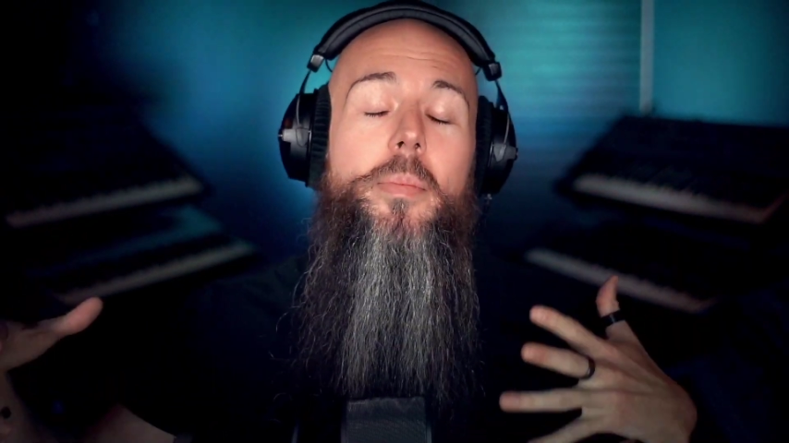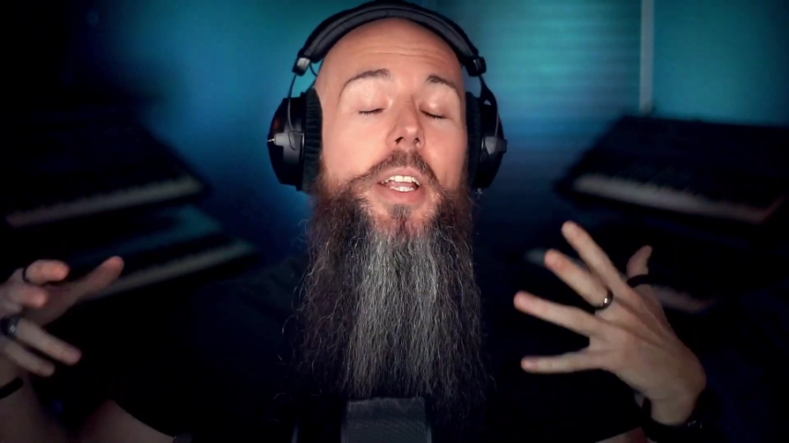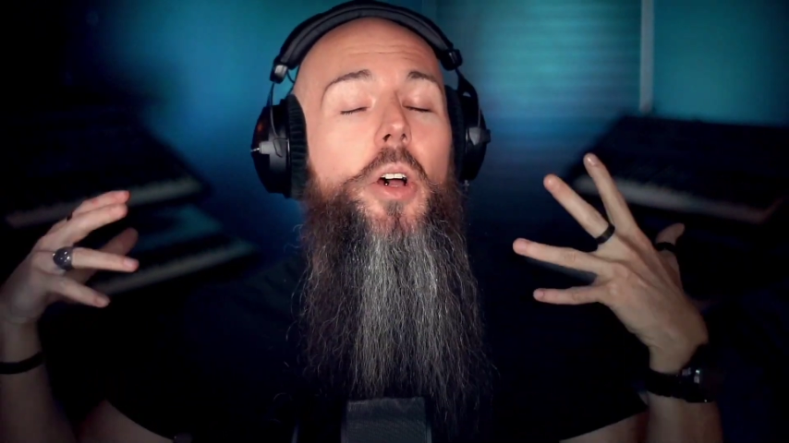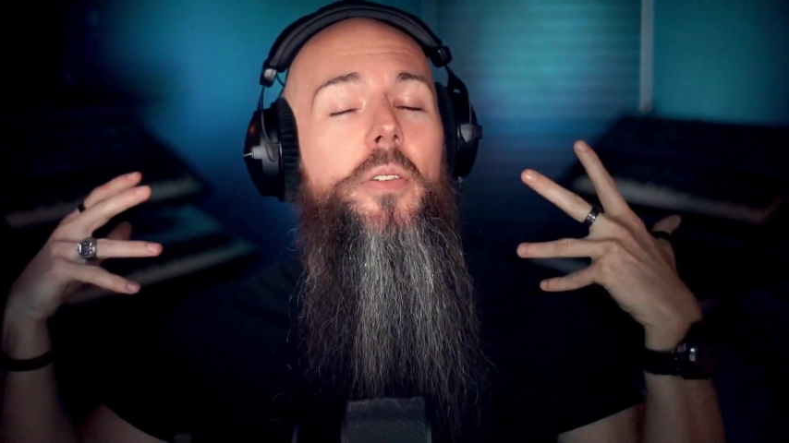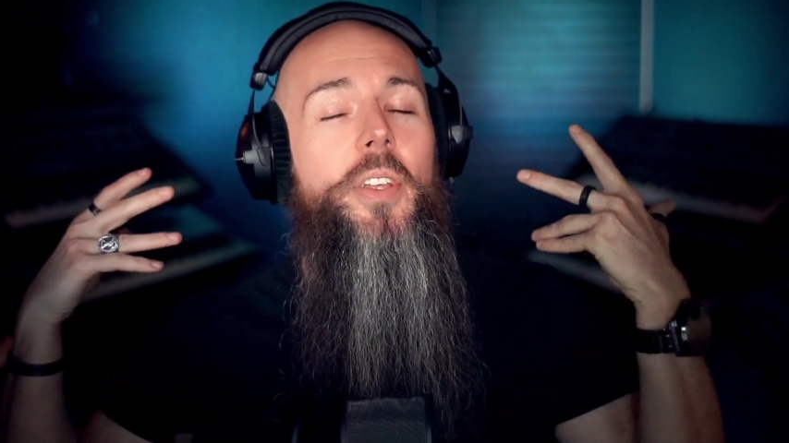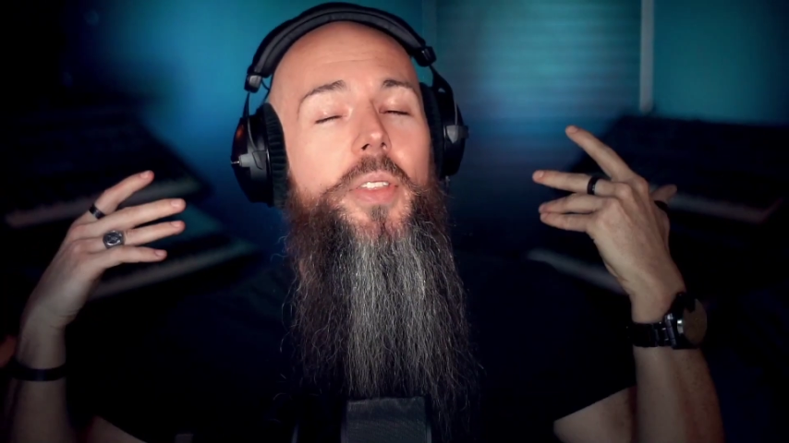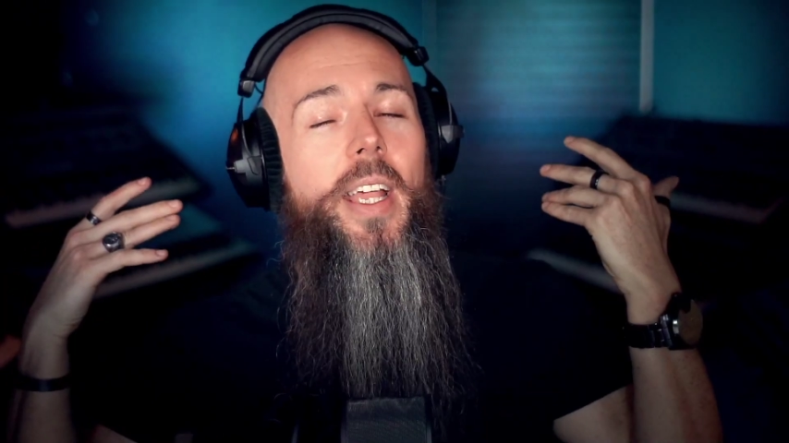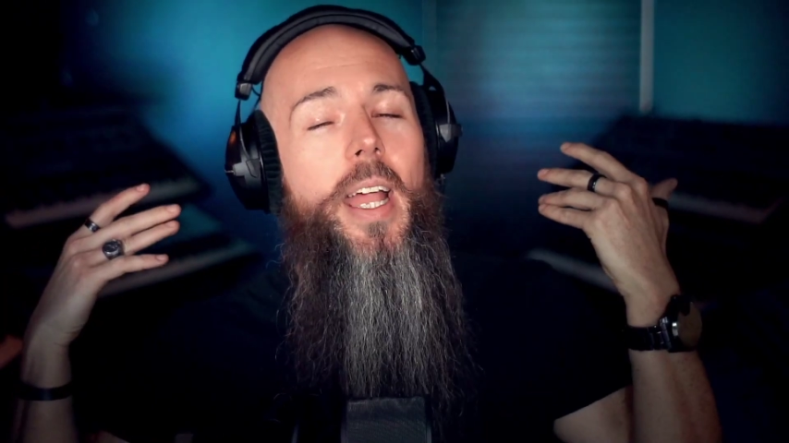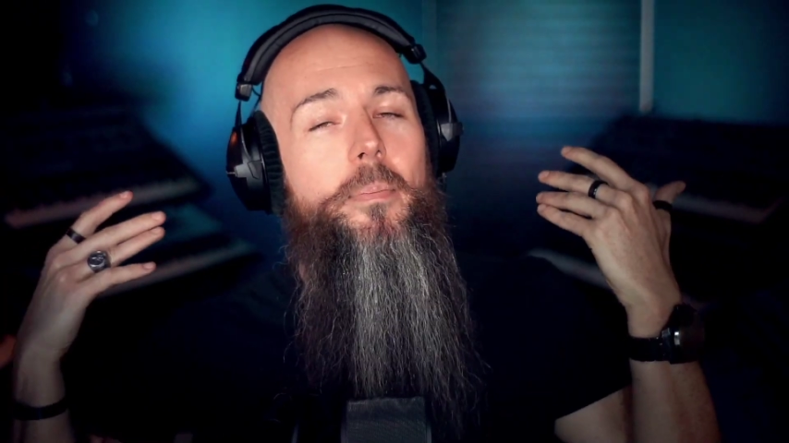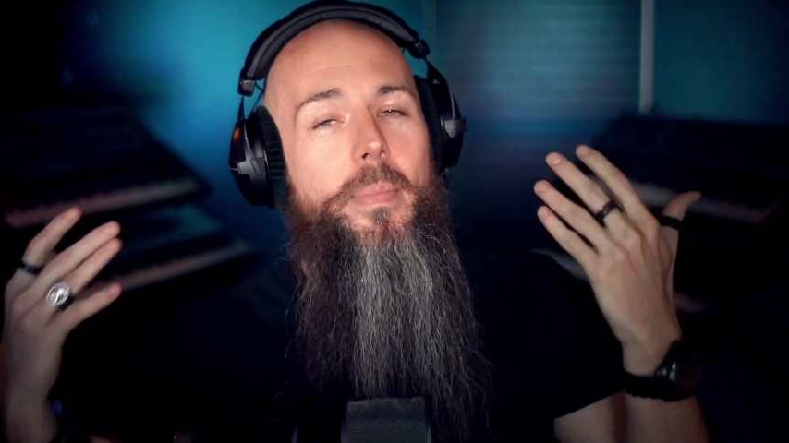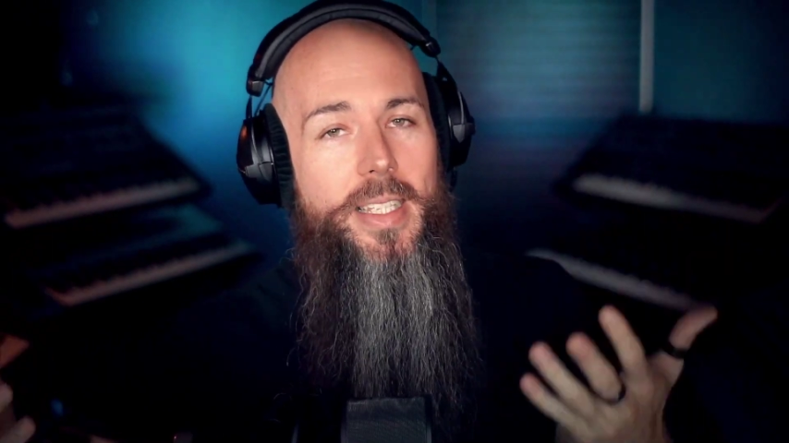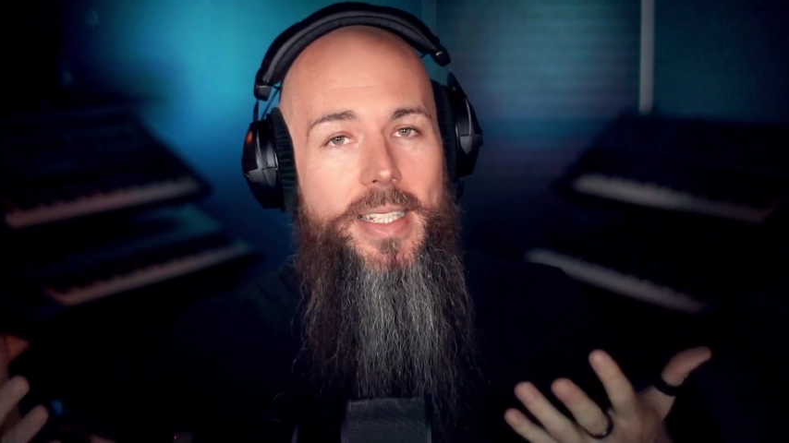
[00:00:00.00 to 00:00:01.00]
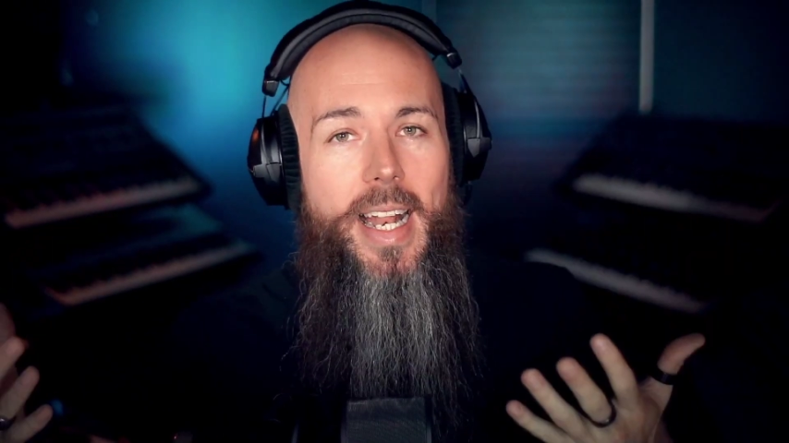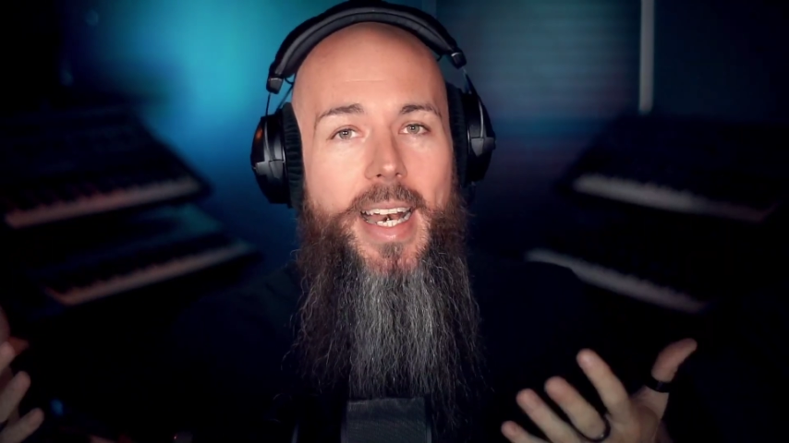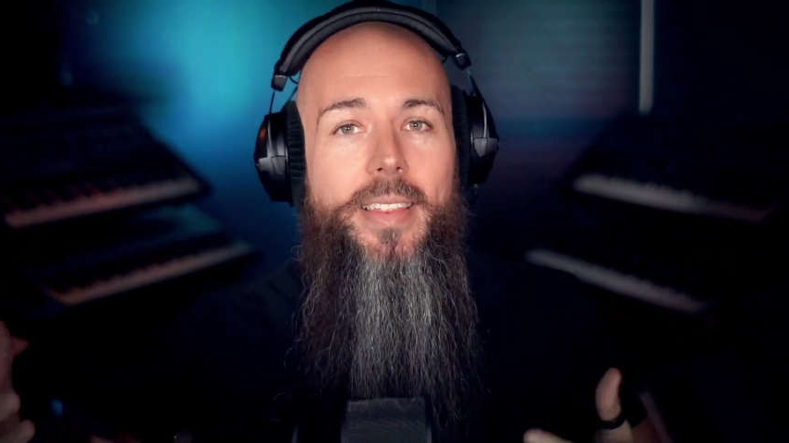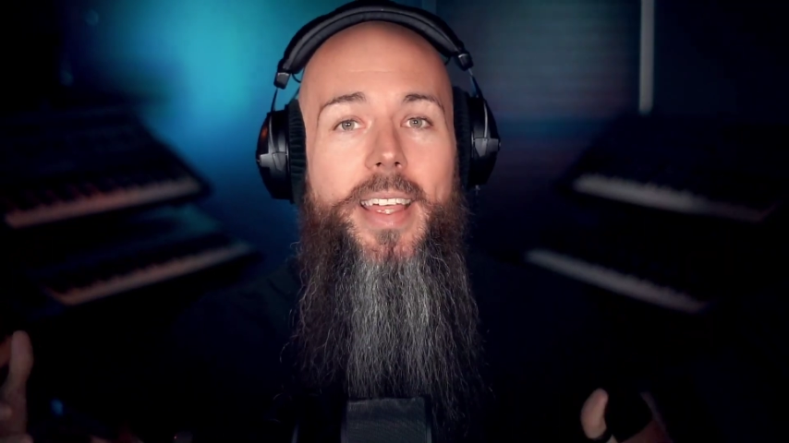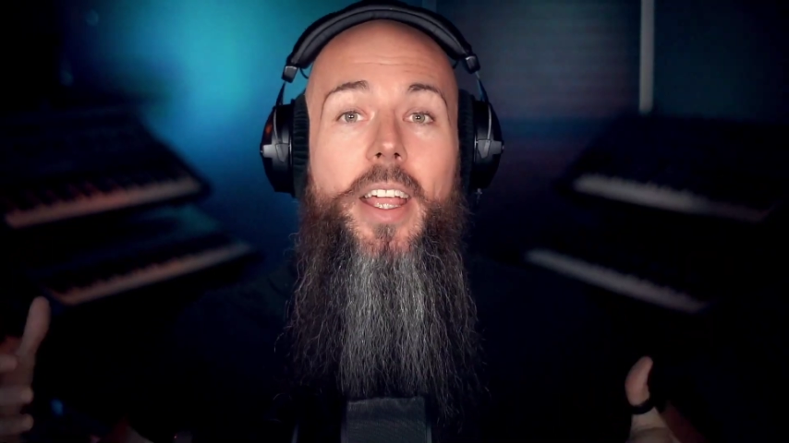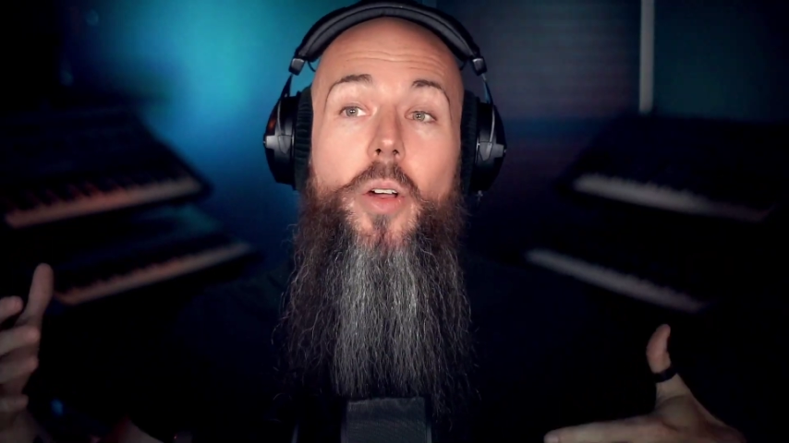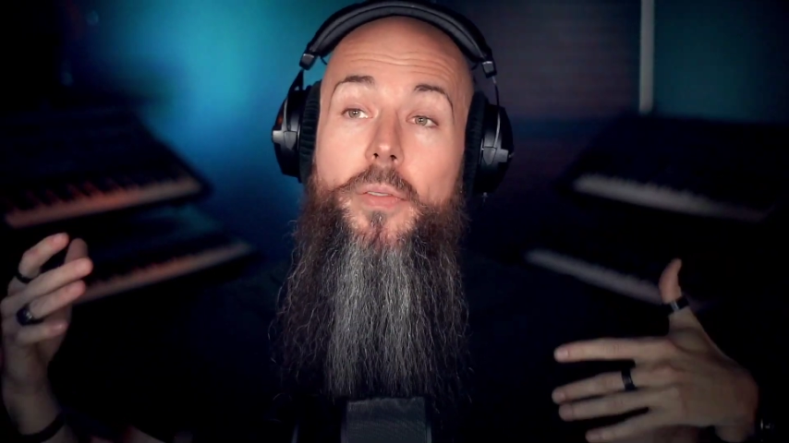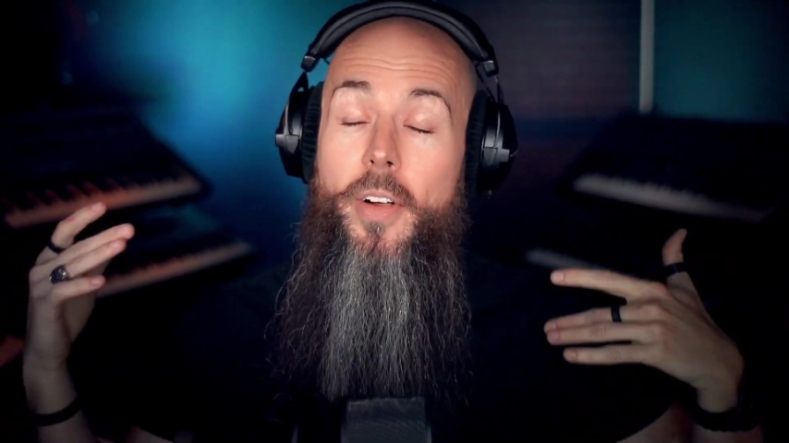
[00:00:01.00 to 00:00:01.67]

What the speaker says: Let me know if you think I missed anything